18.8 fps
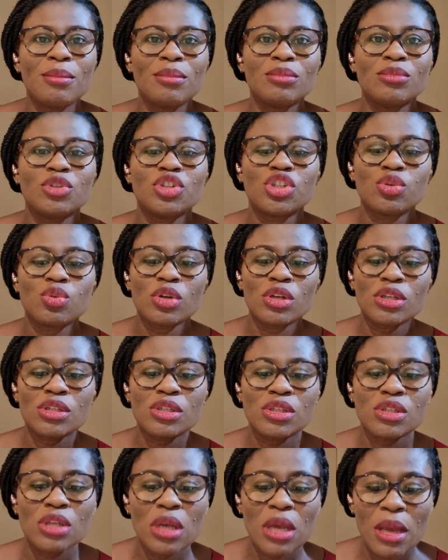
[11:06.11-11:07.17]
She
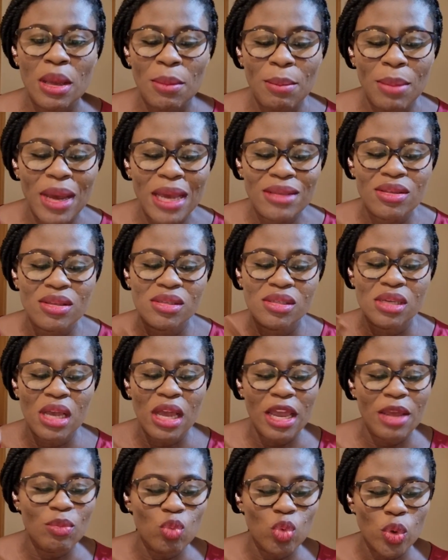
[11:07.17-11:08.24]
was, by the
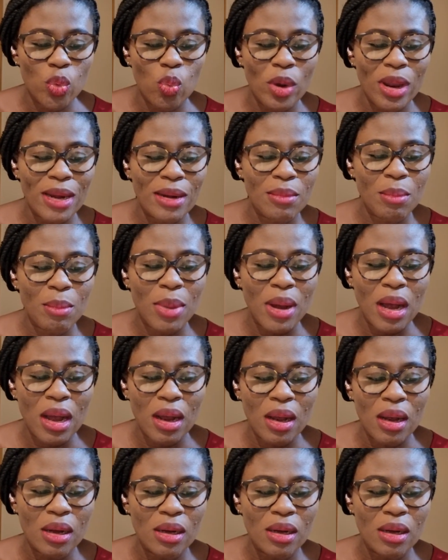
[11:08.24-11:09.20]
time we went back